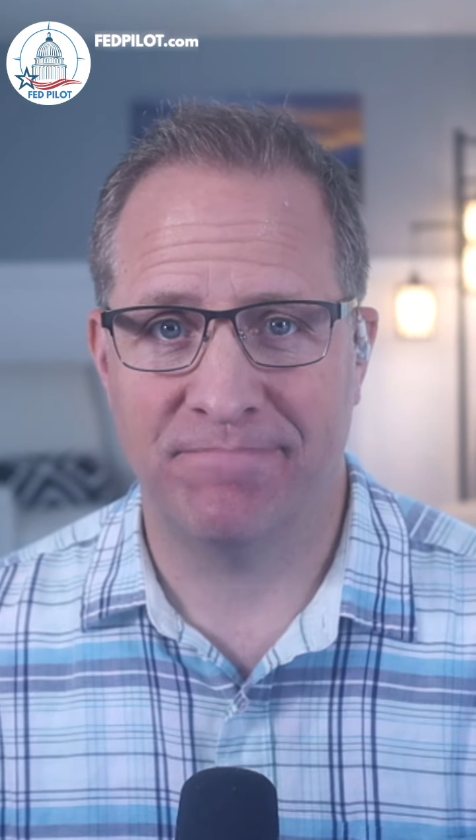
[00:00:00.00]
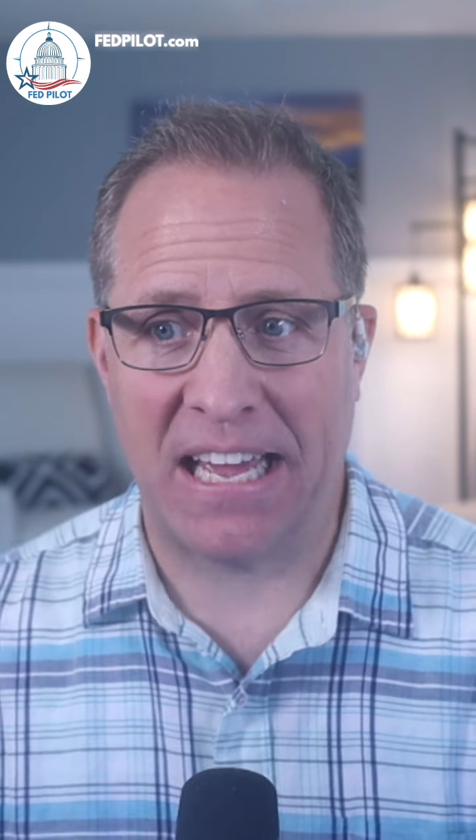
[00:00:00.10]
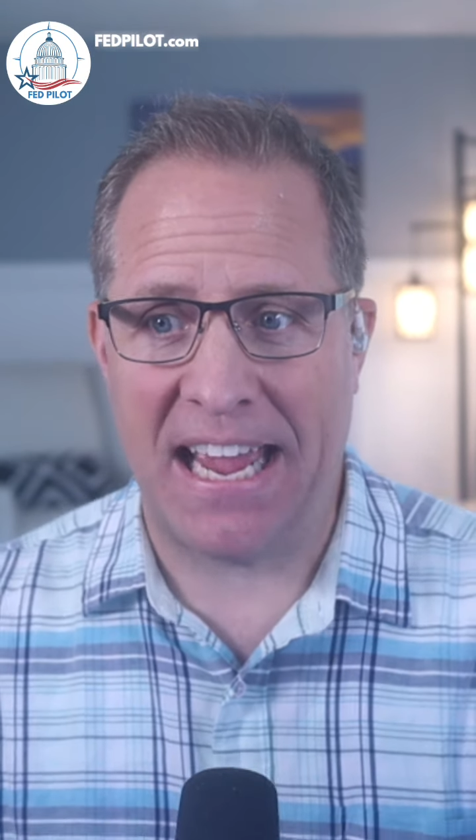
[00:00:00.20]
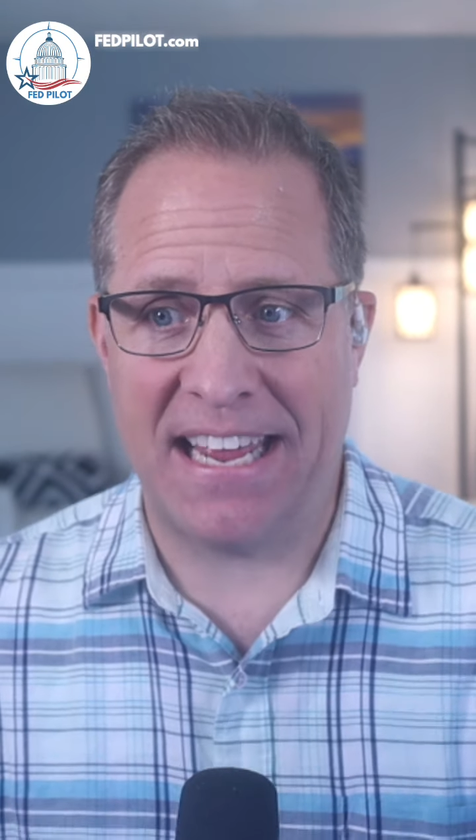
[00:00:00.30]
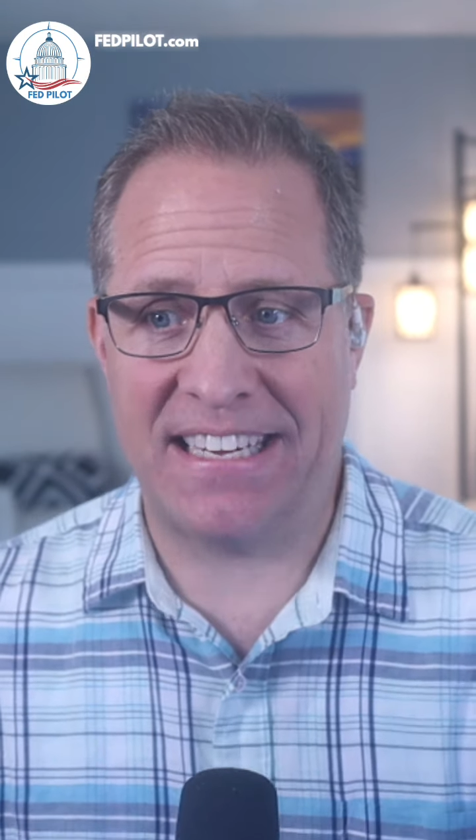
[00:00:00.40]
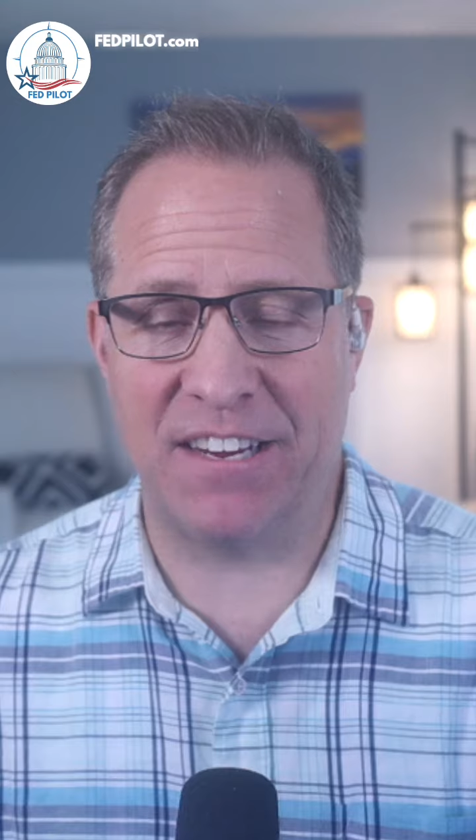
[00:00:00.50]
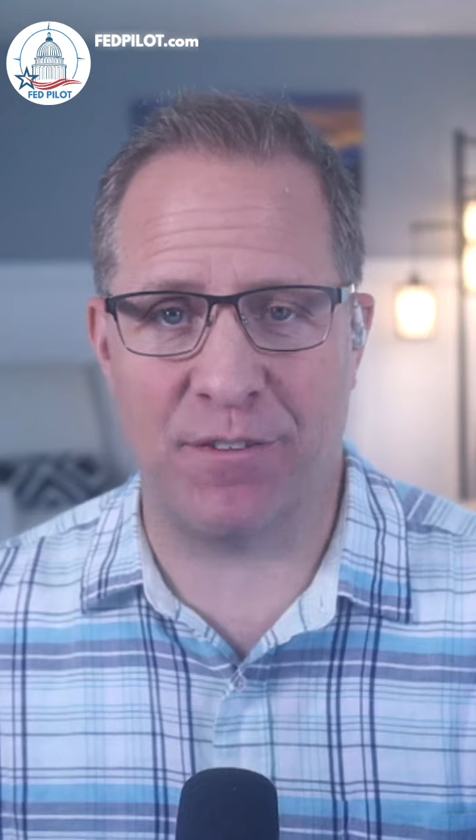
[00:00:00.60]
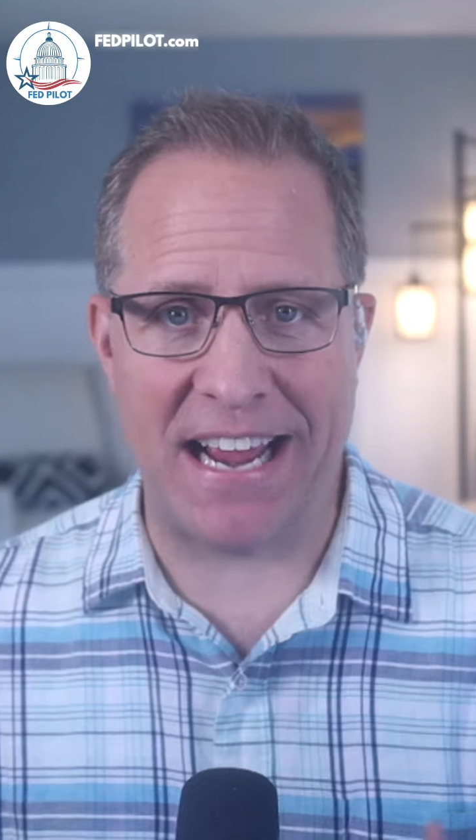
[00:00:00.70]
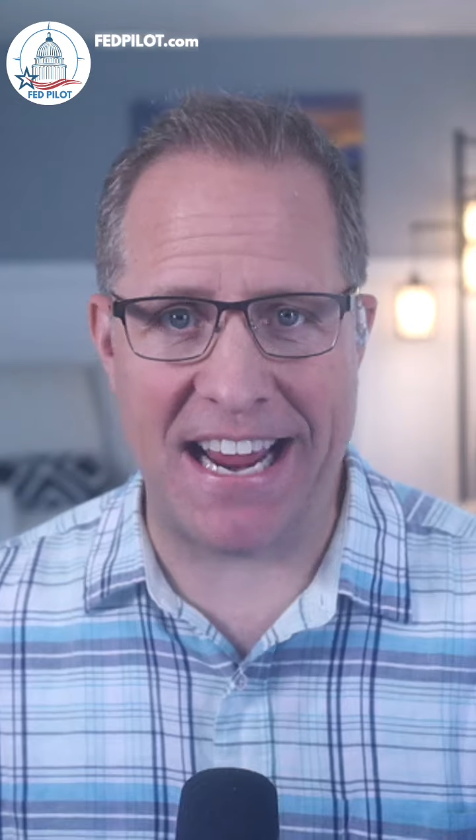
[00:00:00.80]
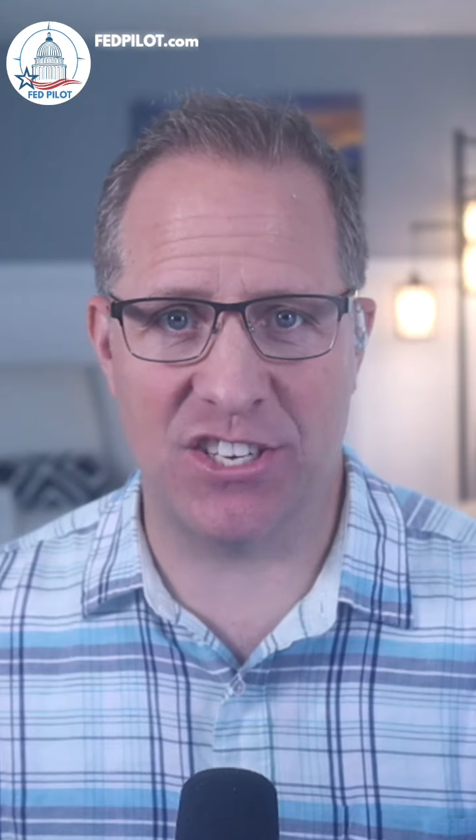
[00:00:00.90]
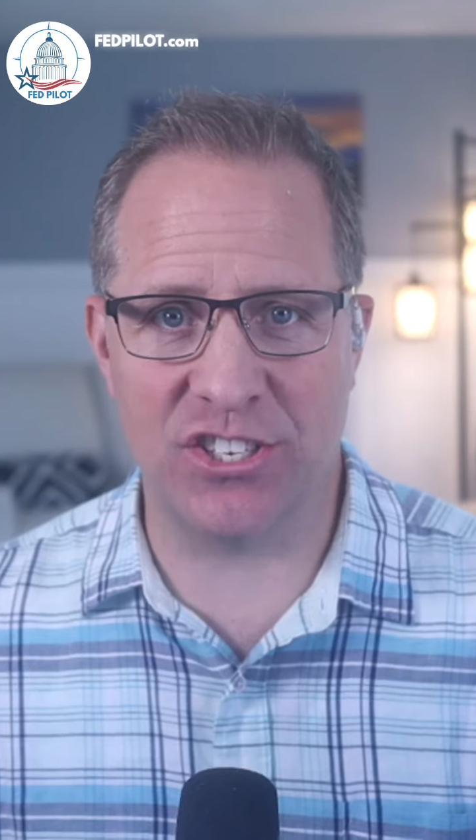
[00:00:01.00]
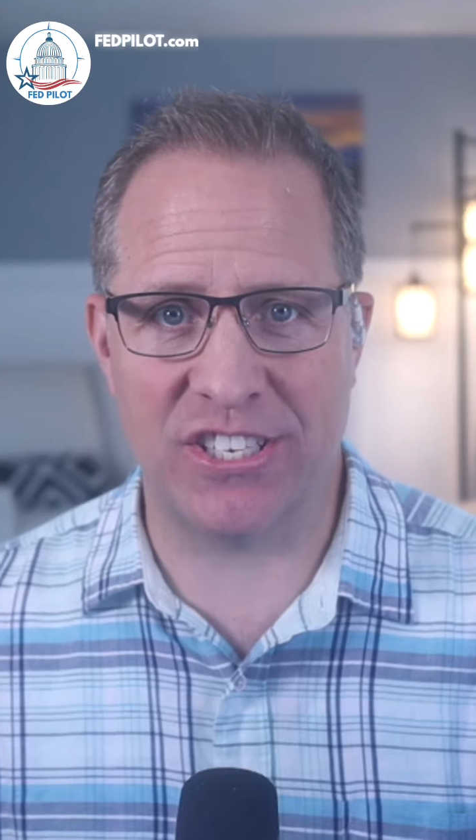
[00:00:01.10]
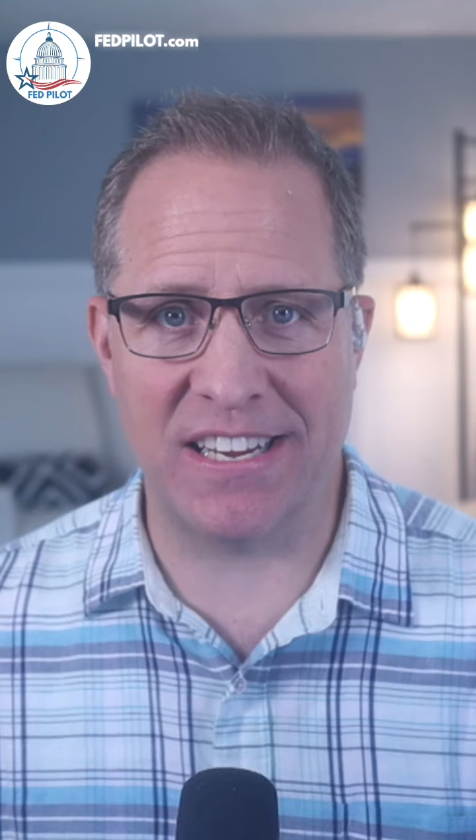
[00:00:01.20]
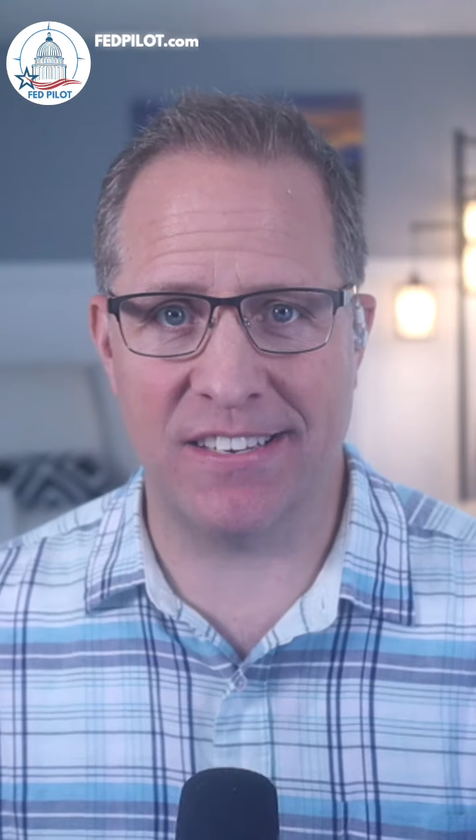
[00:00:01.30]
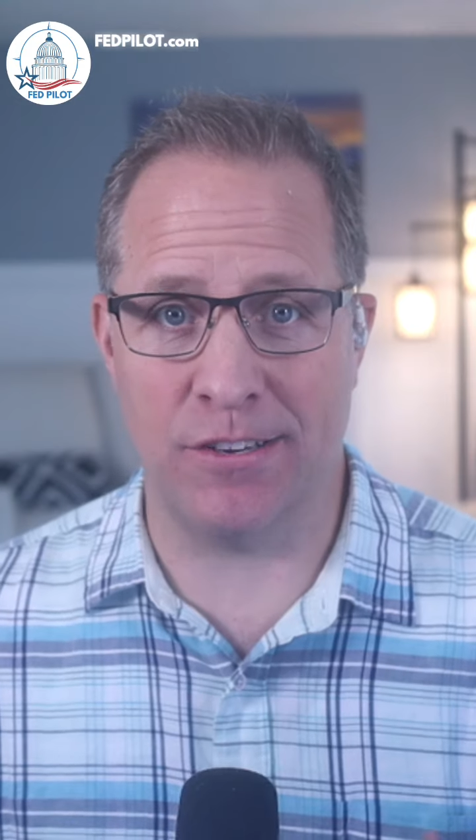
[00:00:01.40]
And different
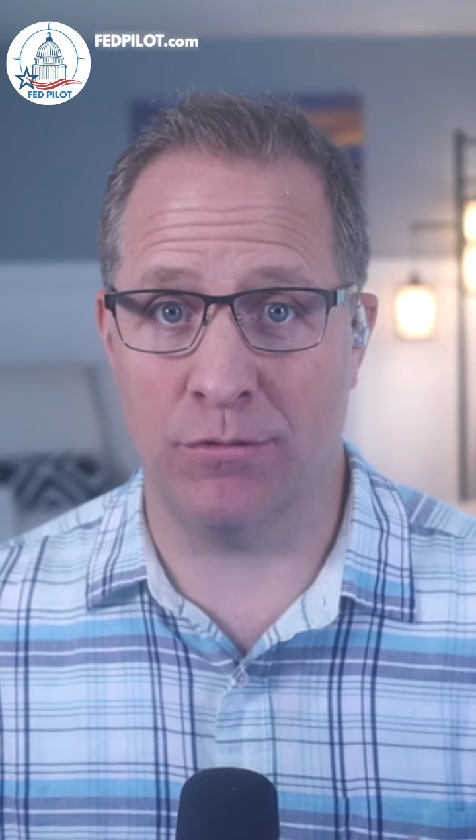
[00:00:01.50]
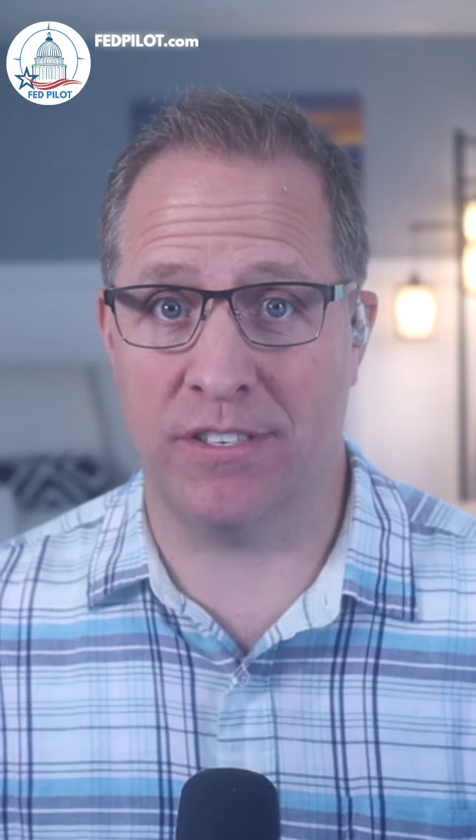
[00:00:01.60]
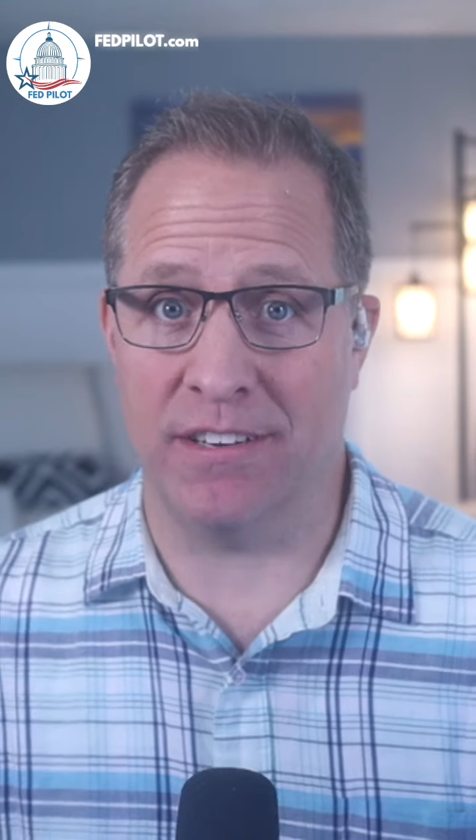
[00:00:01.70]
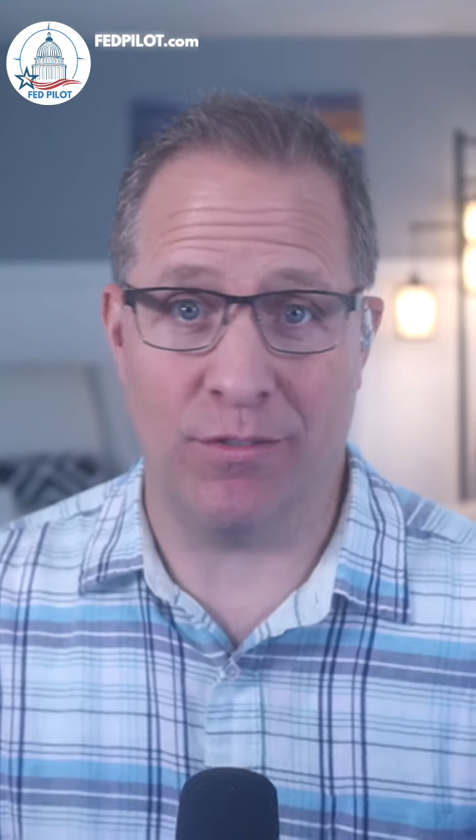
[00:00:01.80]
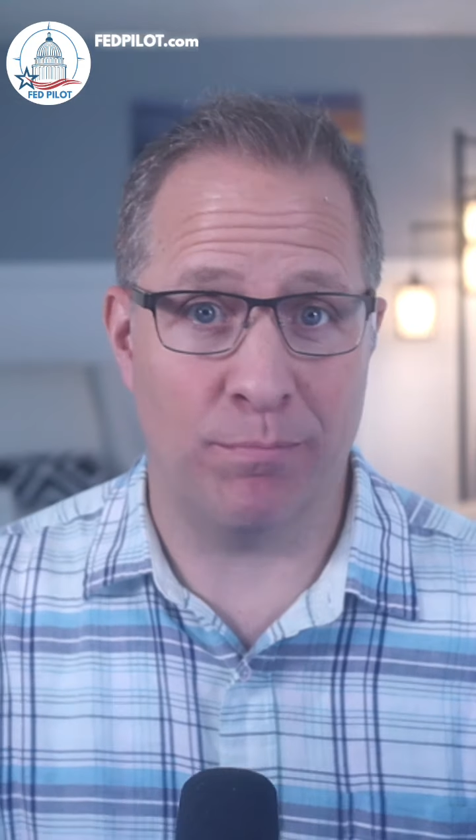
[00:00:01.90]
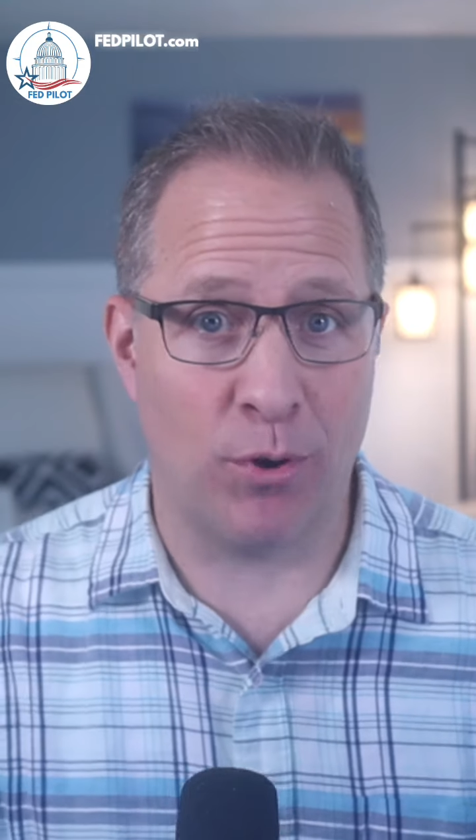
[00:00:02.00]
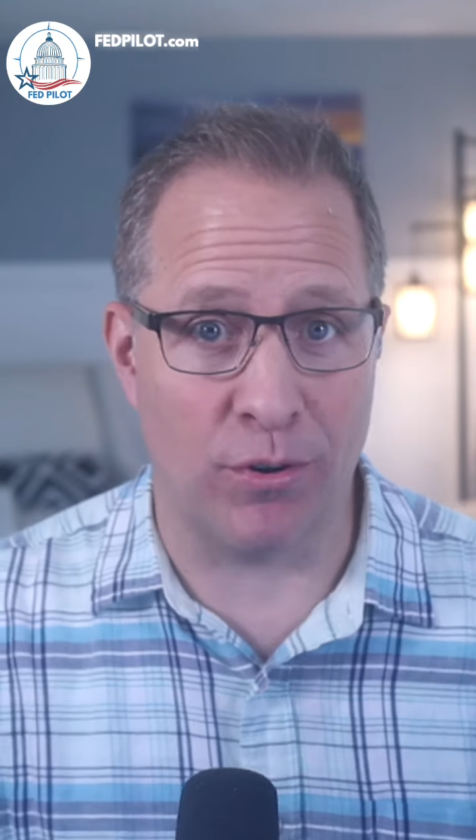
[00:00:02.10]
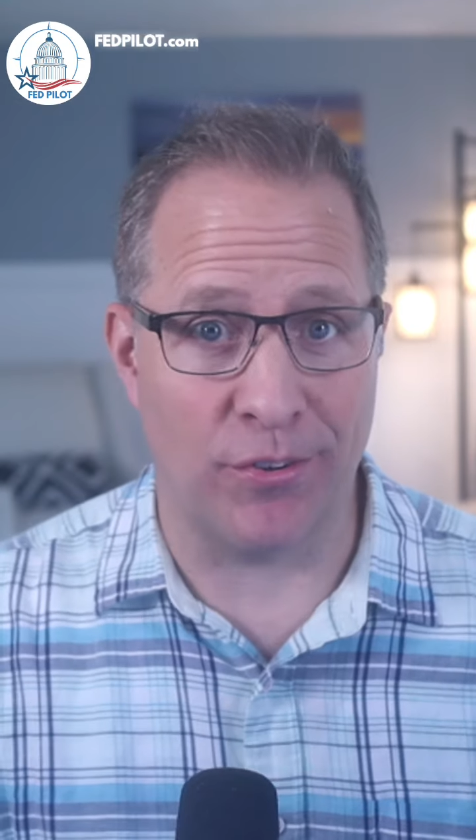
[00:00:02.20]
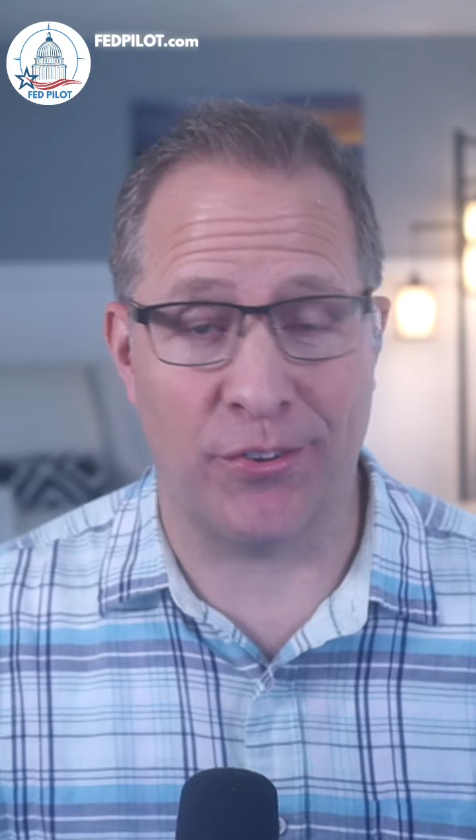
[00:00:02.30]
agencies use different portals.